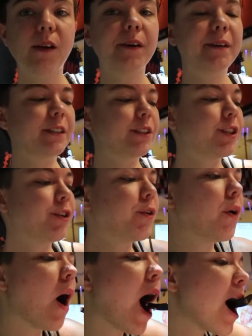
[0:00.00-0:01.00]
Going to
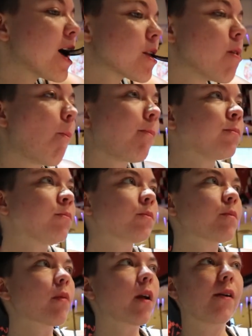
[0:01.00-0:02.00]

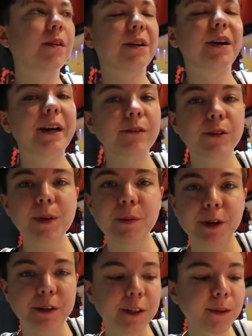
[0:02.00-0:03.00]
go on a hike with my
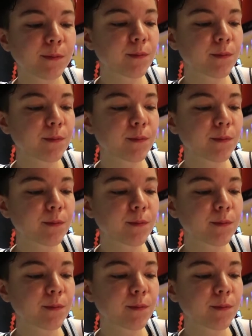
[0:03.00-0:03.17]
brother.